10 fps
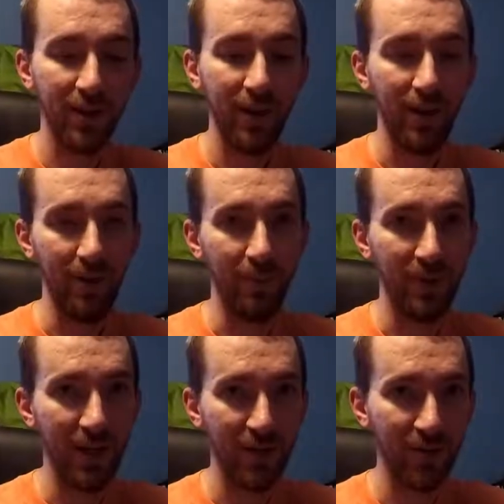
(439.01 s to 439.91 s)
and
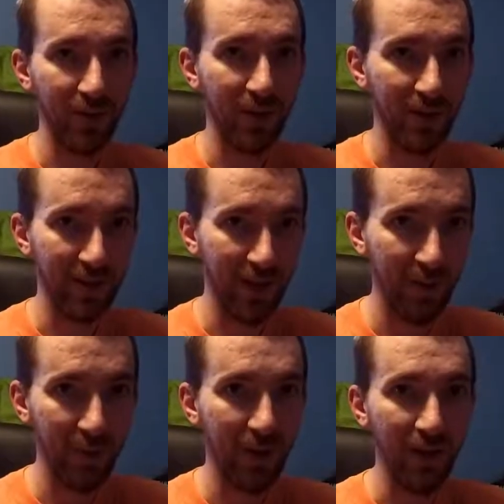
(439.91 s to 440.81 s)
potentially
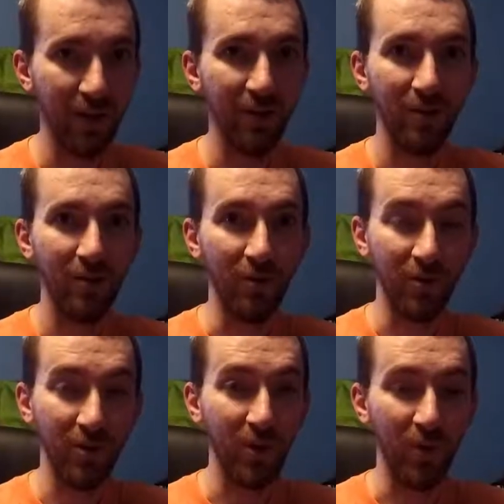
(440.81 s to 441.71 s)
contaminating your
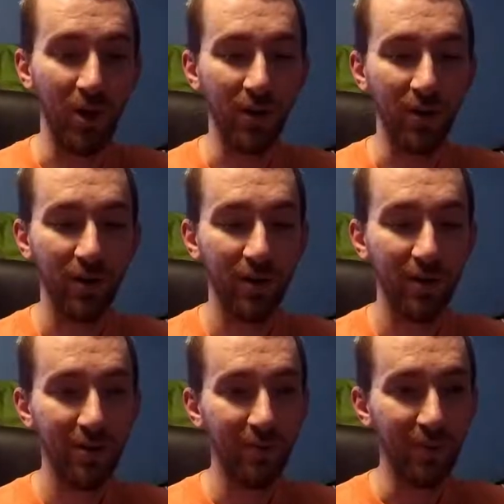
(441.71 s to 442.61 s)
clean water,
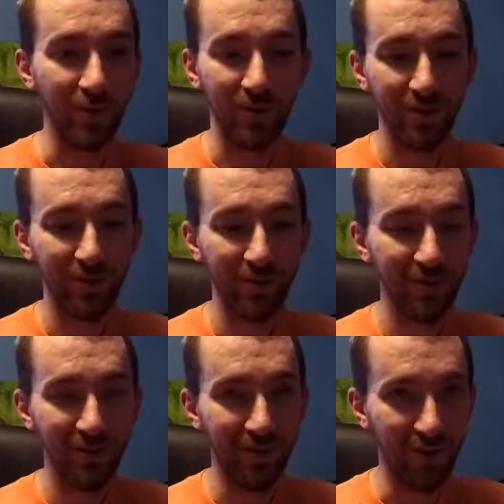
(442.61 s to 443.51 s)
which
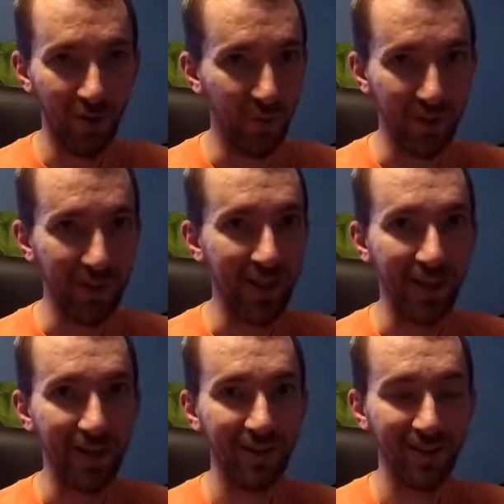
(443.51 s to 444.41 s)
you don't want
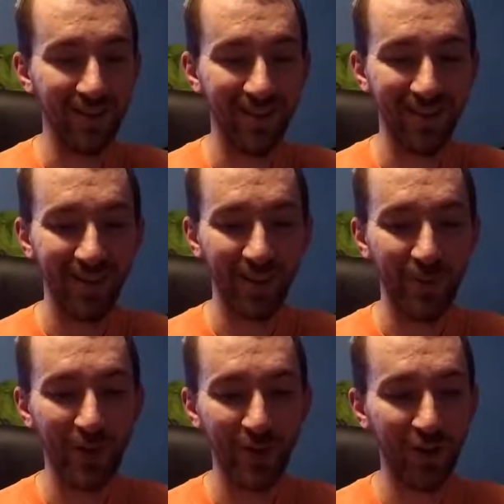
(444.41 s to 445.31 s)
that,
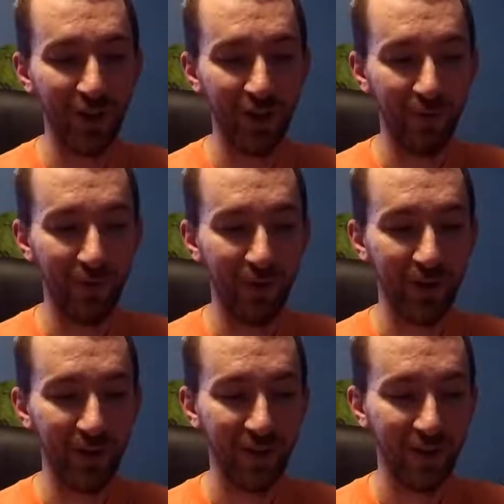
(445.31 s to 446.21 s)
especially if
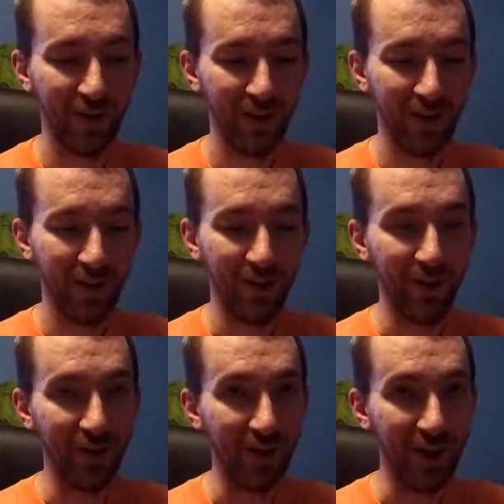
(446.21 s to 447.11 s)

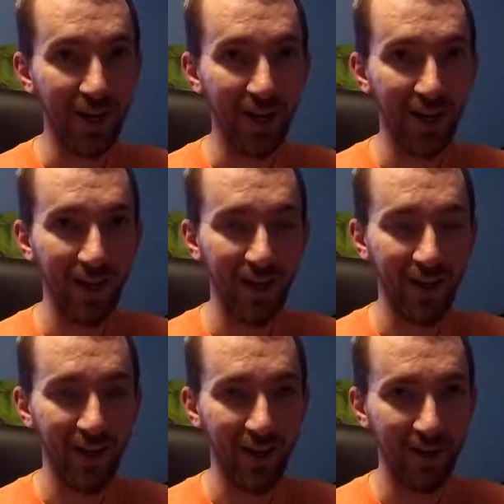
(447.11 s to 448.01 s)
you're near
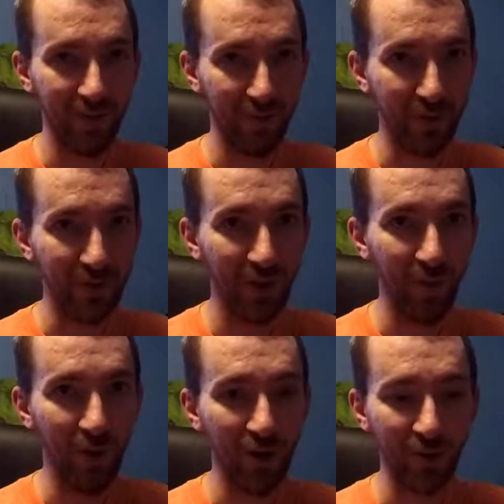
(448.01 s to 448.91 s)
any kind of risky
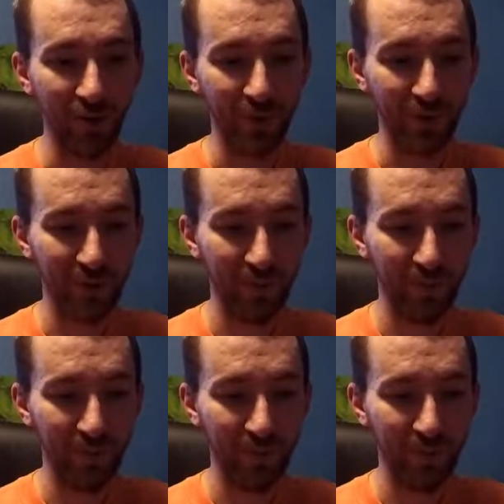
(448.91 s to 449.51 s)
water source.